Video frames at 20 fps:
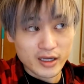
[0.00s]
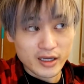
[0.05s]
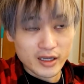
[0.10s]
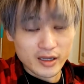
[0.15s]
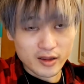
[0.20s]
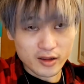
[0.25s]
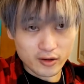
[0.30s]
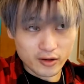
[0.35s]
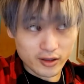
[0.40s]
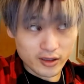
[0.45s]

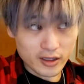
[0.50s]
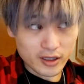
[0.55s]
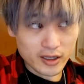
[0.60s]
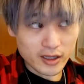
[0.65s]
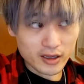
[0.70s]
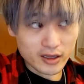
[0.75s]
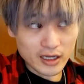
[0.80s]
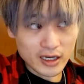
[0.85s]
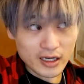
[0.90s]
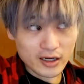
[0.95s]
So
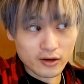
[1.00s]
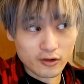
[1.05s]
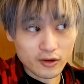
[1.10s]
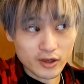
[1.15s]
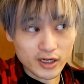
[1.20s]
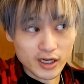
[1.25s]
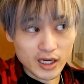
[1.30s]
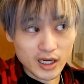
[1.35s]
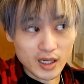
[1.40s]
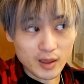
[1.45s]
it's kind of
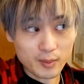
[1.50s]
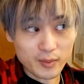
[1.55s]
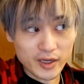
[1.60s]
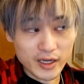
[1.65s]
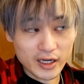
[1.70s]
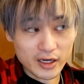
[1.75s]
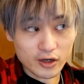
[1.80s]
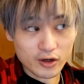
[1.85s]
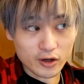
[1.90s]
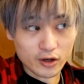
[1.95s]
going up
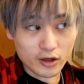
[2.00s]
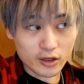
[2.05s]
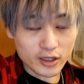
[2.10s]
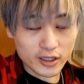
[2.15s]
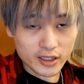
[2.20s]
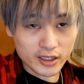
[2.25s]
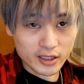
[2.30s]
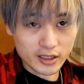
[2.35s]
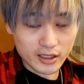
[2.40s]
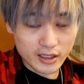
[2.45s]
and
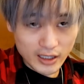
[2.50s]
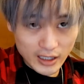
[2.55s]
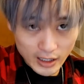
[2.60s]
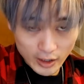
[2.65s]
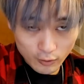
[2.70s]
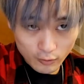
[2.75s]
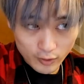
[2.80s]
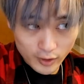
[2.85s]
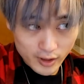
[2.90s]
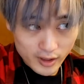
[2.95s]
curling
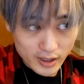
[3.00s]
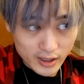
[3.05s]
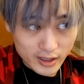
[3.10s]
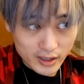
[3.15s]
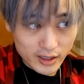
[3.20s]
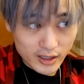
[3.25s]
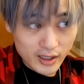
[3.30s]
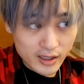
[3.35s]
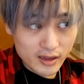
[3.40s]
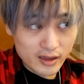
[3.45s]
outwards like
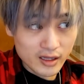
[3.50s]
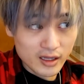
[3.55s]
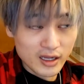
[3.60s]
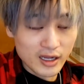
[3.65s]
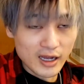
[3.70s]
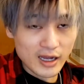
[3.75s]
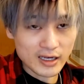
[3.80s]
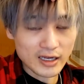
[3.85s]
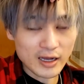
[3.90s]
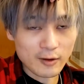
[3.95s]
this,
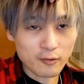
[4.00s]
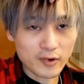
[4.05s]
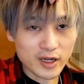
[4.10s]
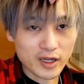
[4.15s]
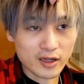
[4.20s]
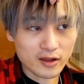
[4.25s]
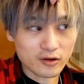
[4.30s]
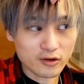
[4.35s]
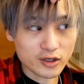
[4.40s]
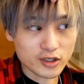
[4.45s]
and that way
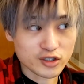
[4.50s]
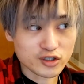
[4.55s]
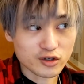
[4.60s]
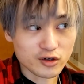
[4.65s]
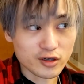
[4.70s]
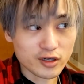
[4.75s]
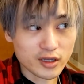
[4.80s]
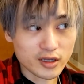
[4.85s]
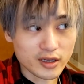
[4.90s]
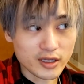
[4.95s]
it's going to
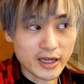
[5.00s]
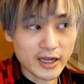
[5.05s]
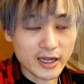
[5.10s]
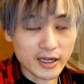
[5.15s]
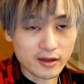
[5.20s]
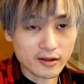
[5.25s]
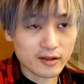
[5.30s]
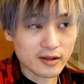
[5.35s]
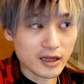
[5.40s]
shorten the length.